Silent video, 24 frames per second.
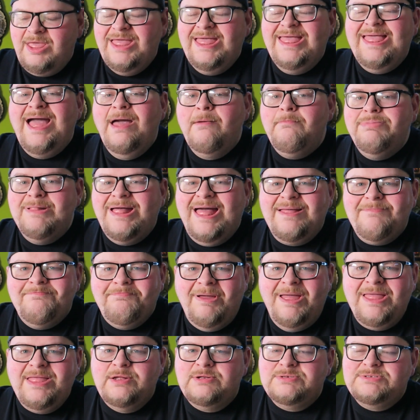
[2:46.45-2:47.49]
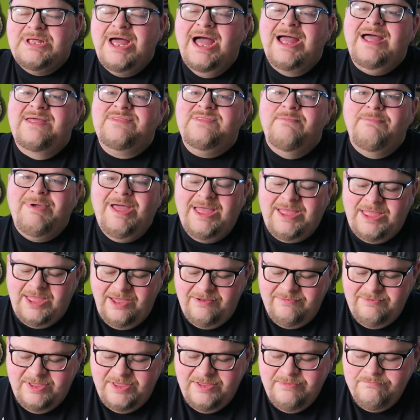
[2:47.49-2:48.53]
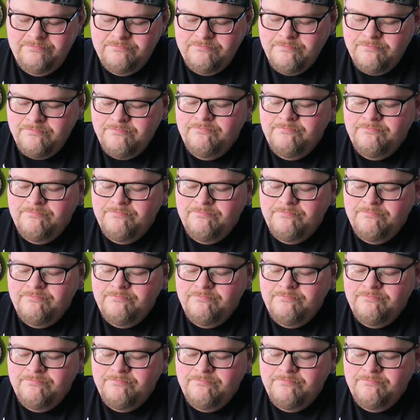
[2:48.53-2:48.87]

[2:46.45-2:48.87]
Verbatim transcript: He got black paint or dye on the back of it.